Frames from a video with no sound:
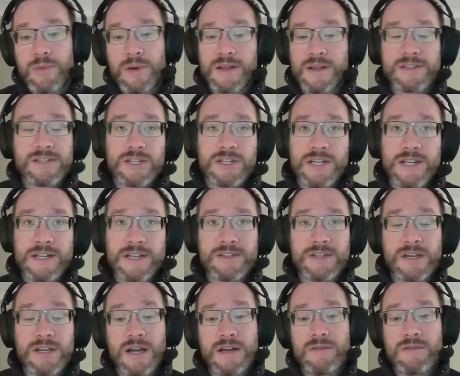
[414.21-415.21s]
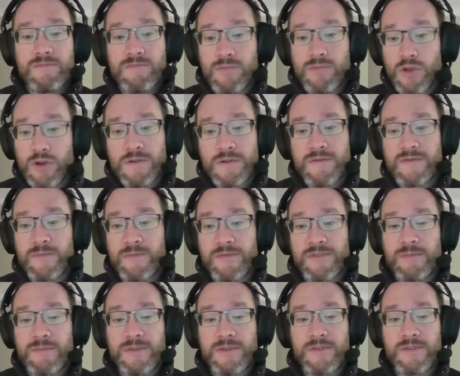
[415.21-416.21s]
But it's a chance to kind of learn from
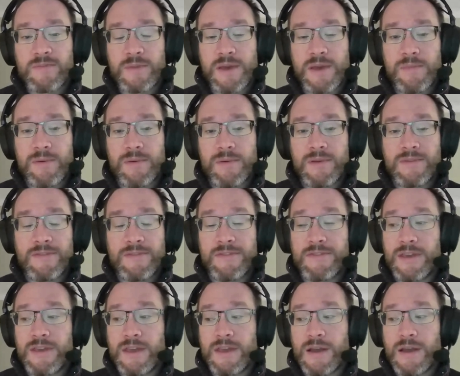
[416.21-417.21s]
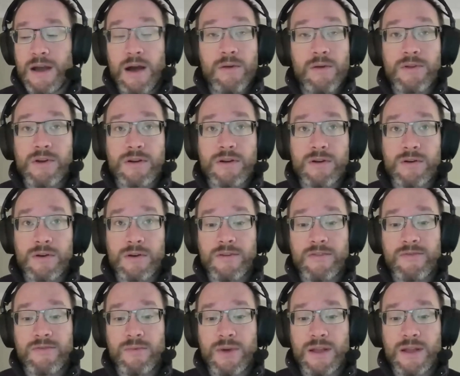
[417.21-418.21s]
some of those people and see how their
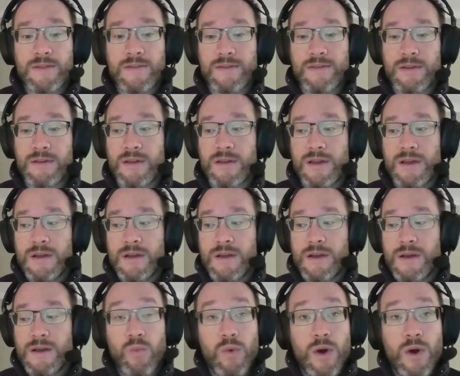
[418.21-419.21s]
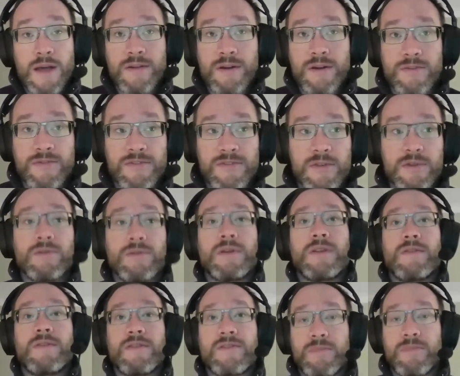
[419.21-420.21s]
careers went and why they're still
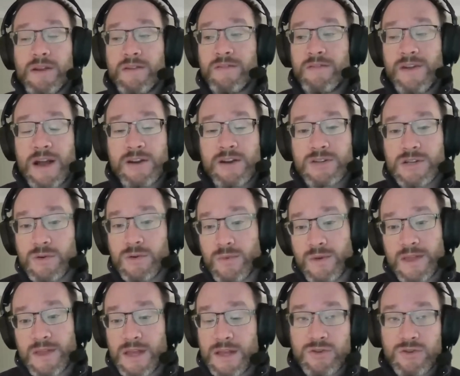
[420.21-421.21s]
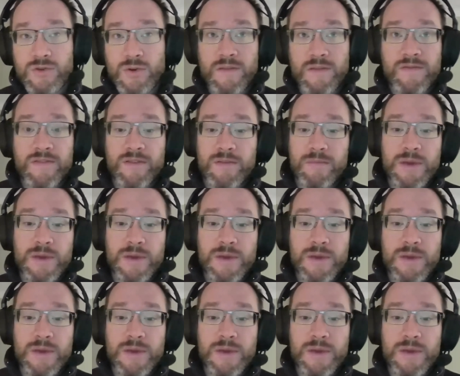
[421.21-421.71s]
in this manufacturing, what they enjoy from